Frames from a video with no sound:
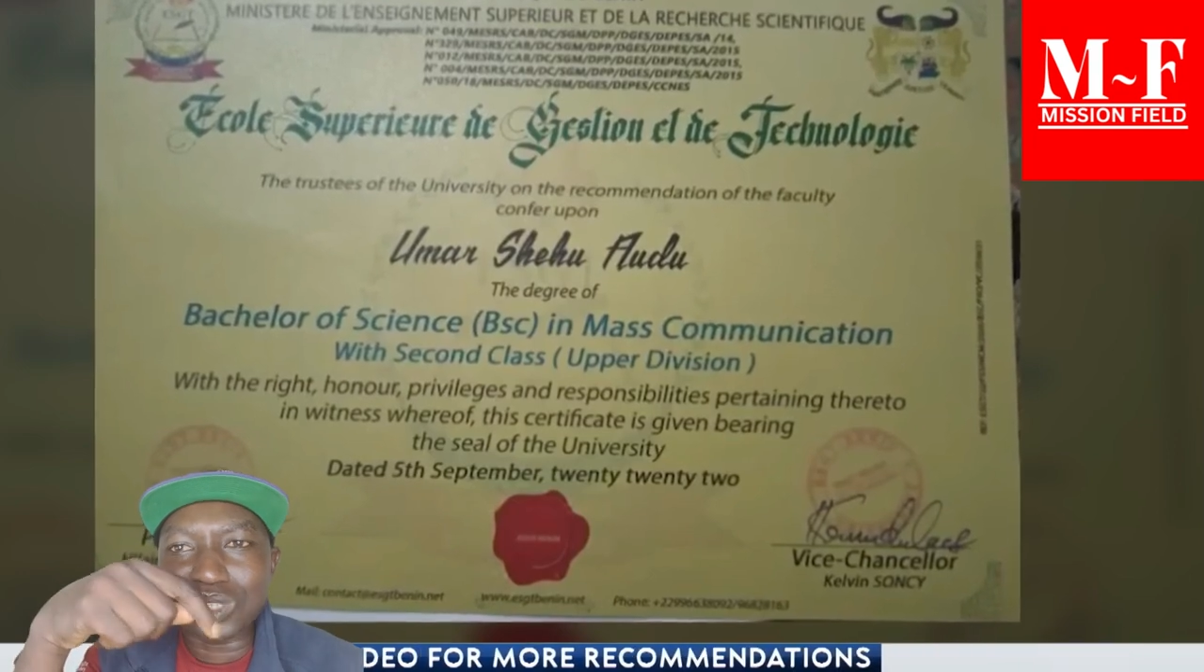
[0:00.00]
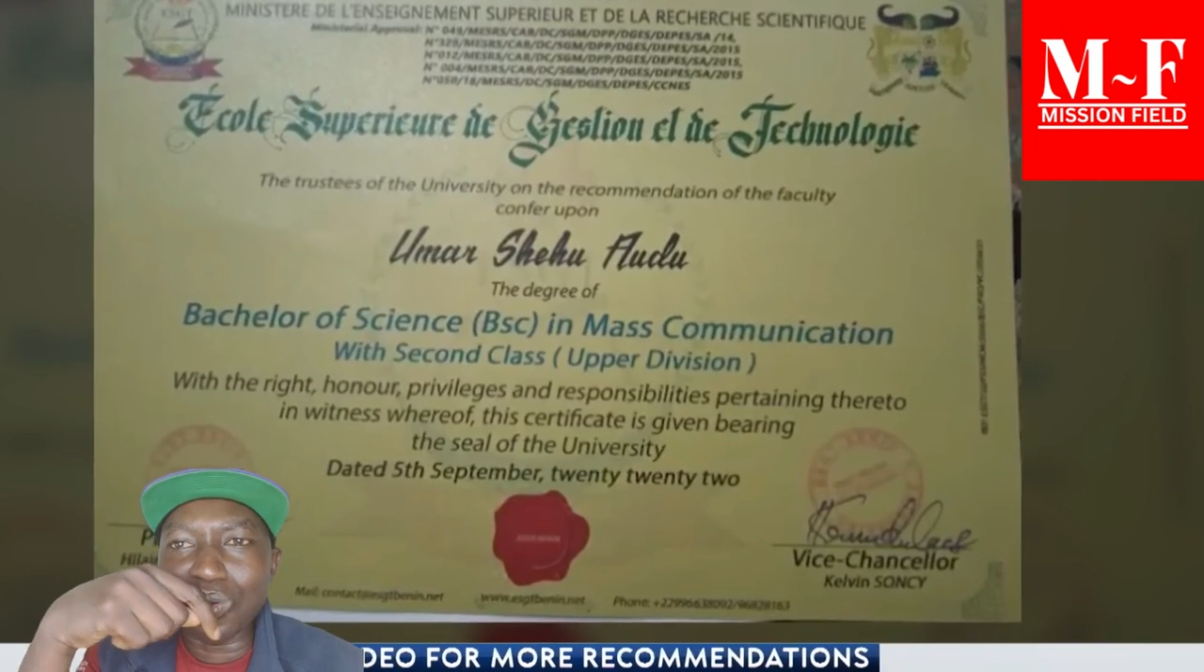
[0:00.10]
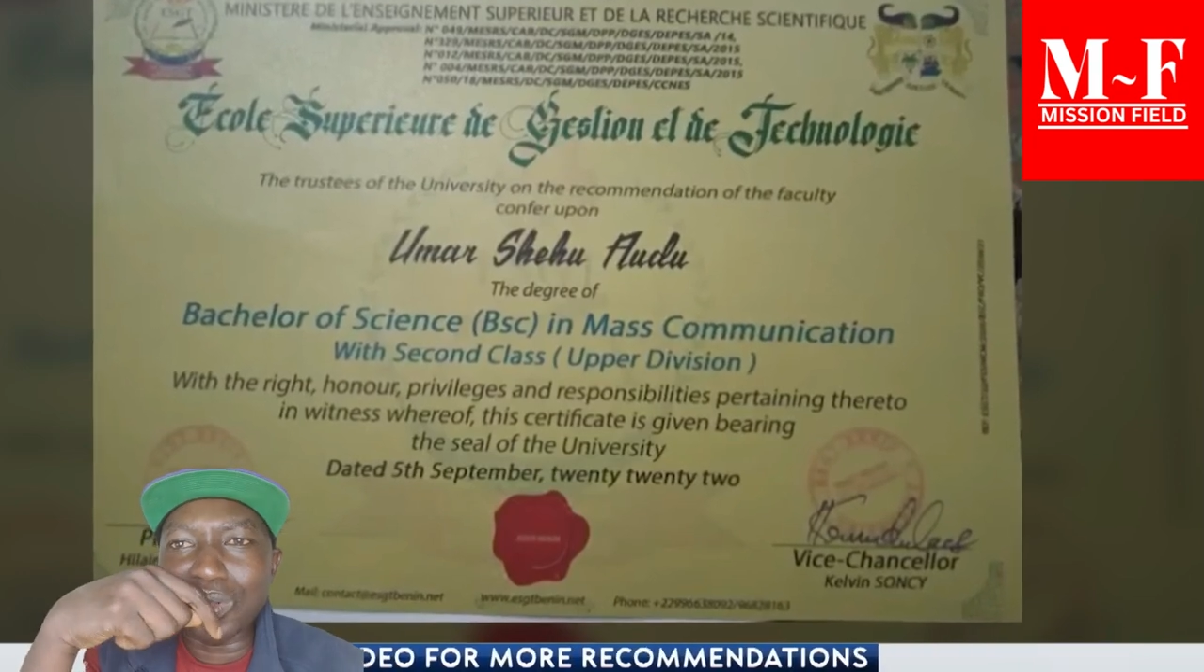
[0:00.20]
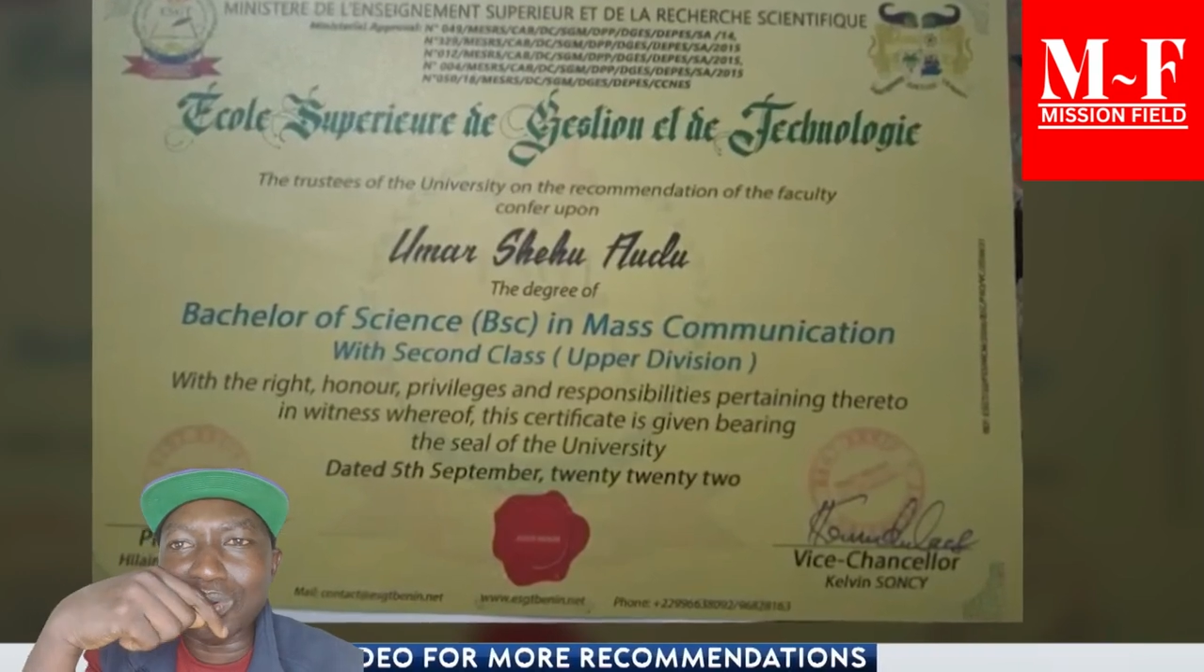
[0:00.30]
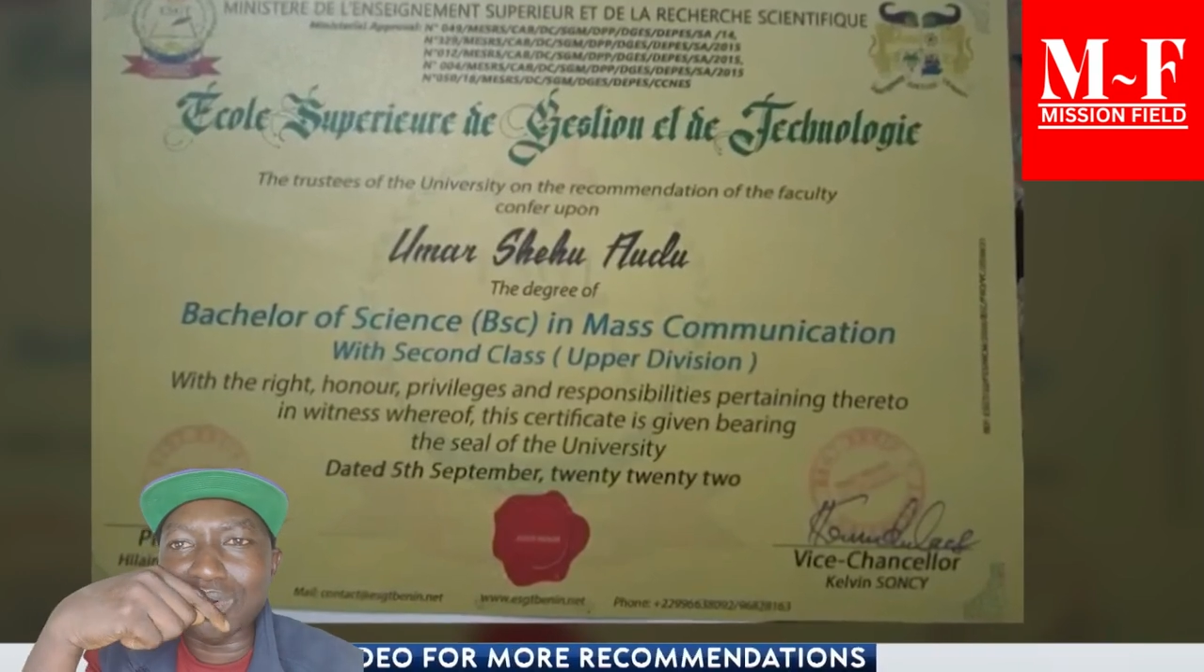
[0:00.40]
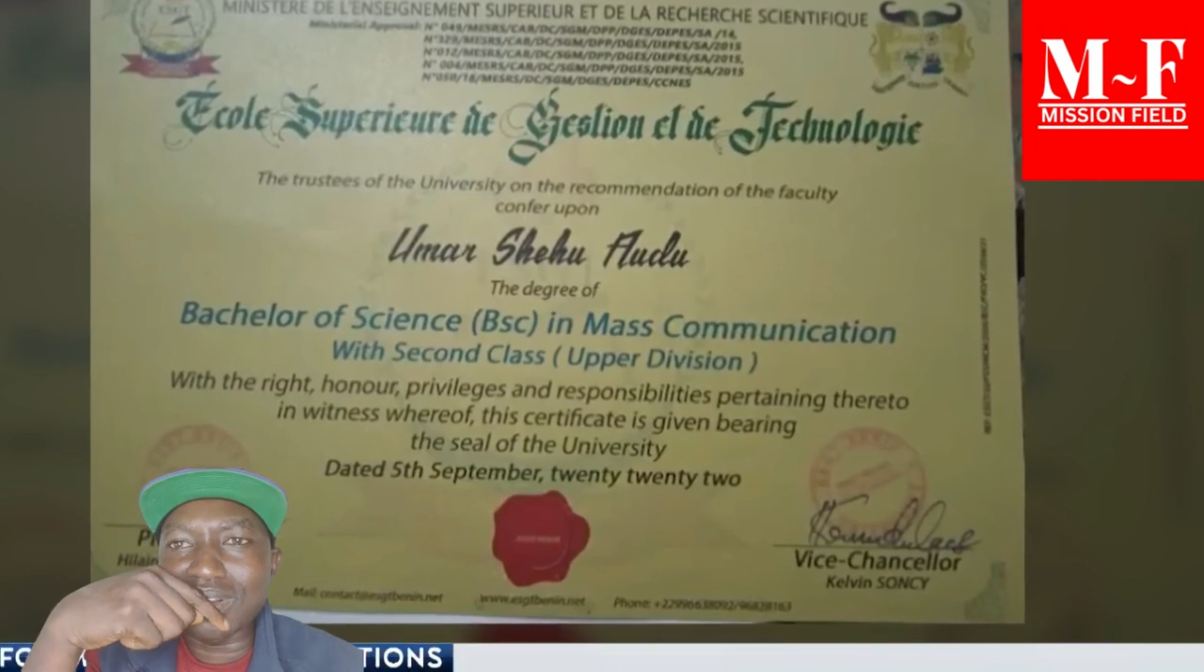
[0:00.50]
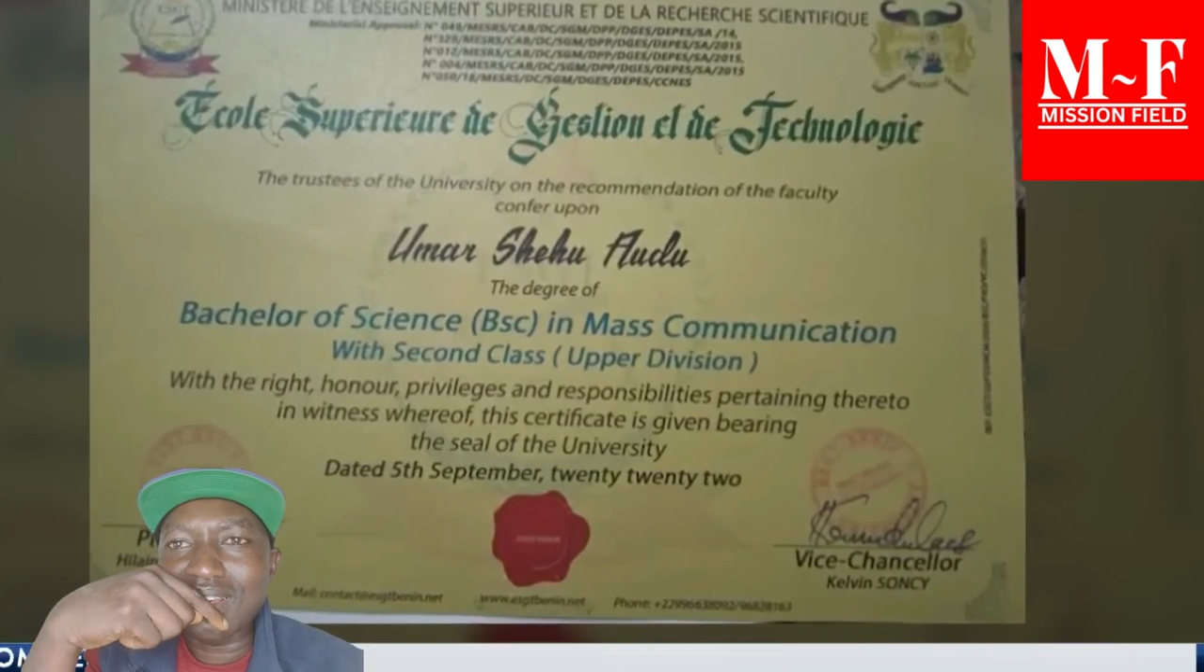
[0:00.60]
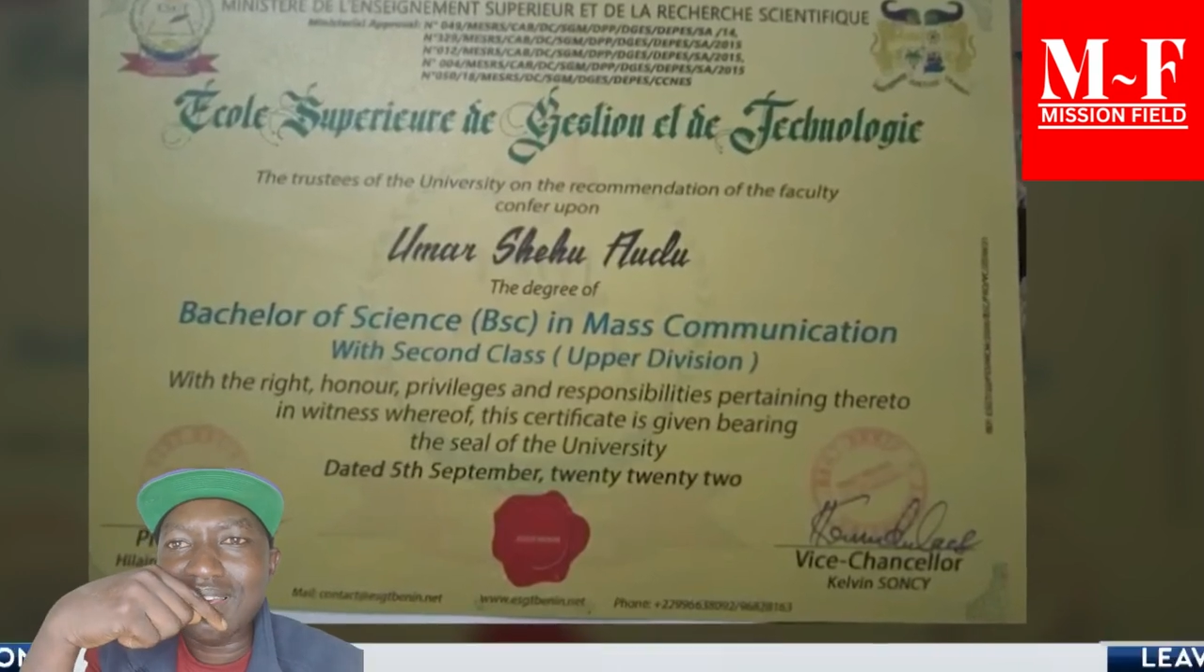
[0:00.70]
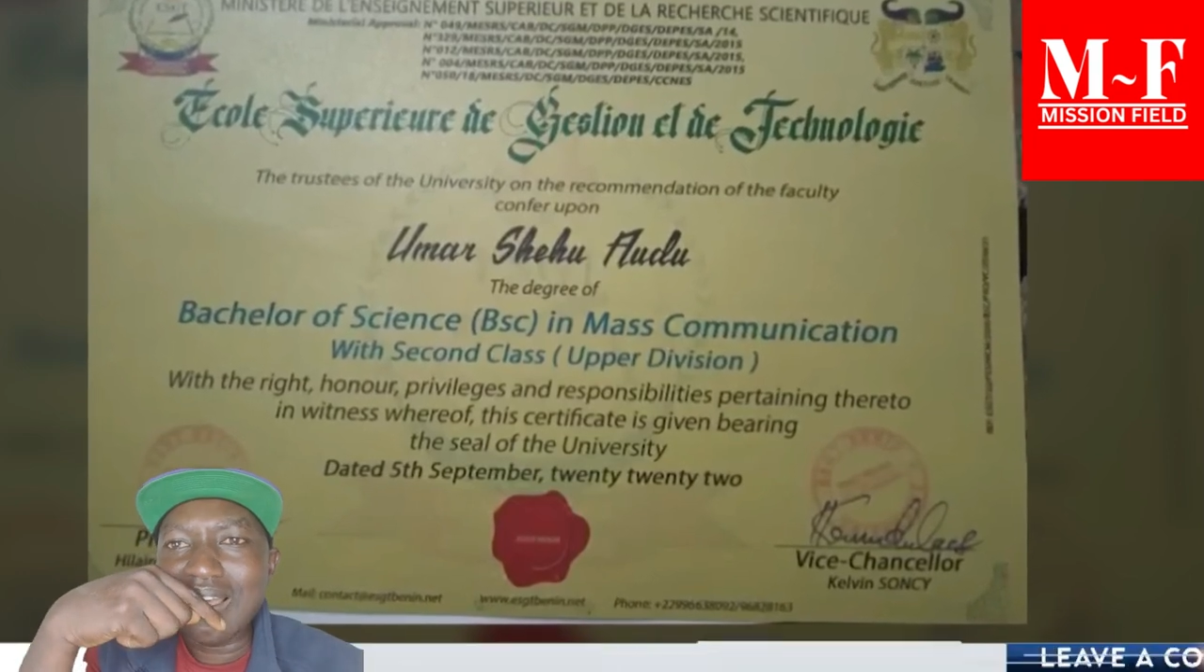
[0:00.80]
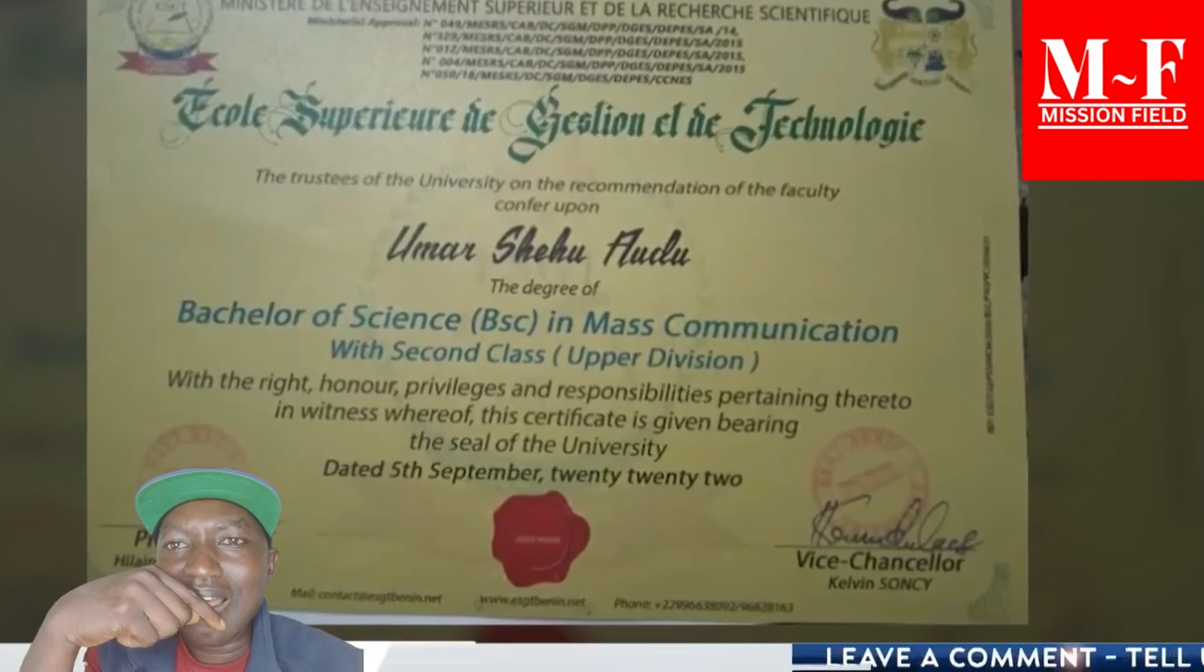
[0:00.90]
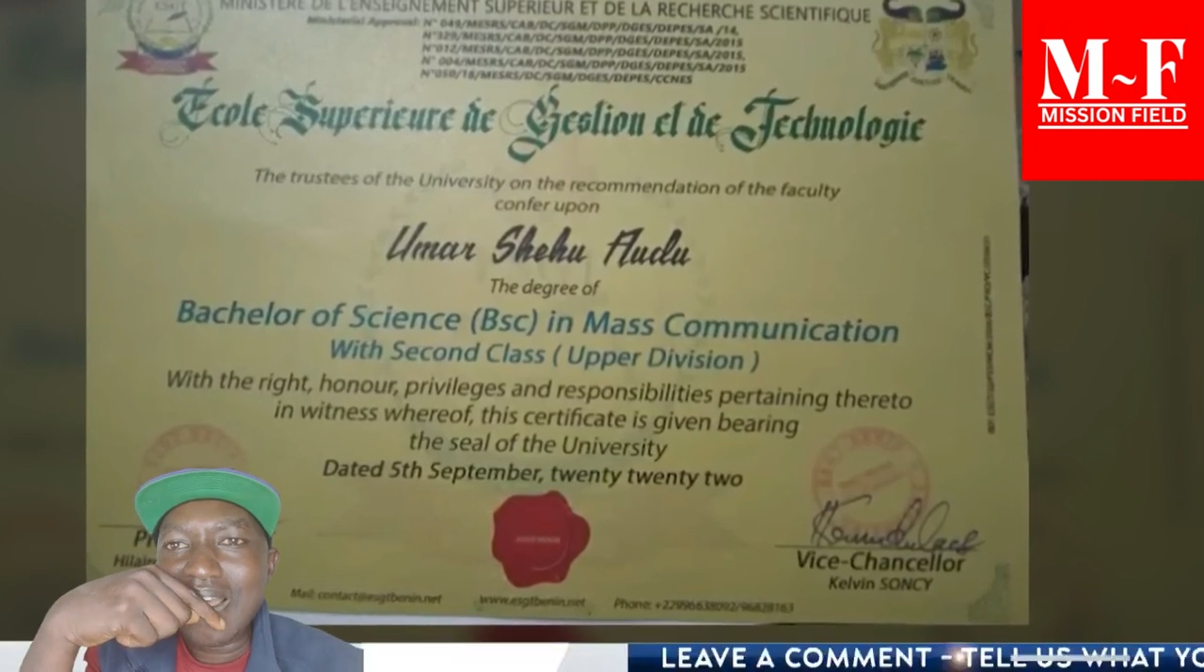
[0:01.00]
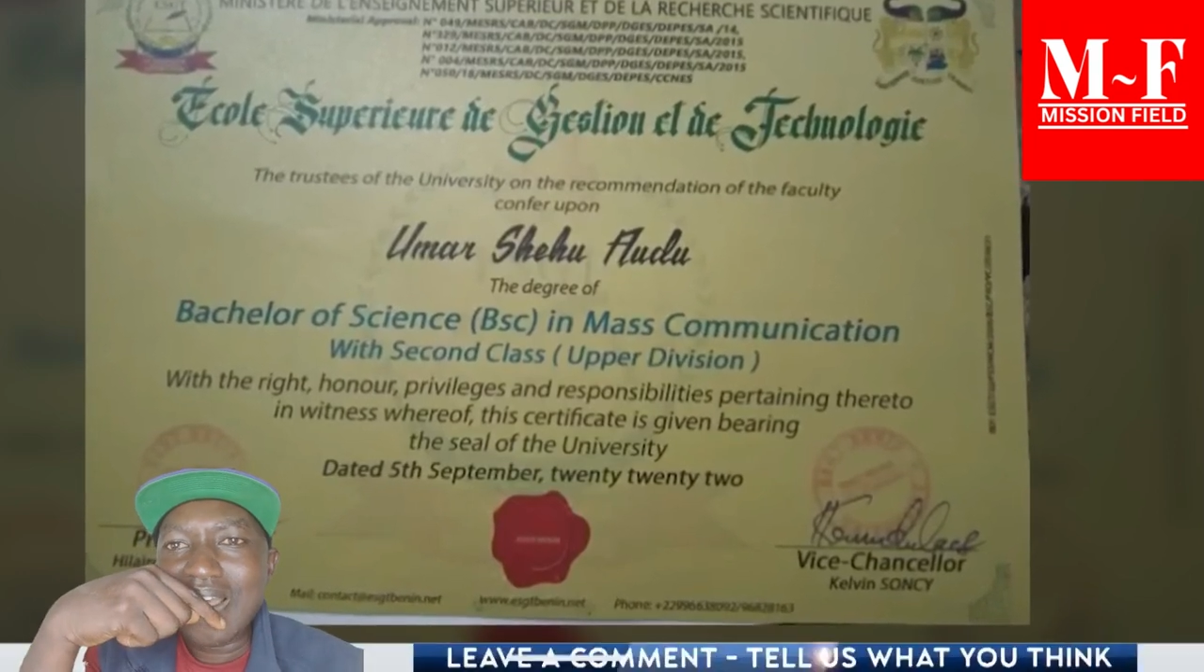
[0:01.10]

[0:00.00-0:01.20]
brought an insidious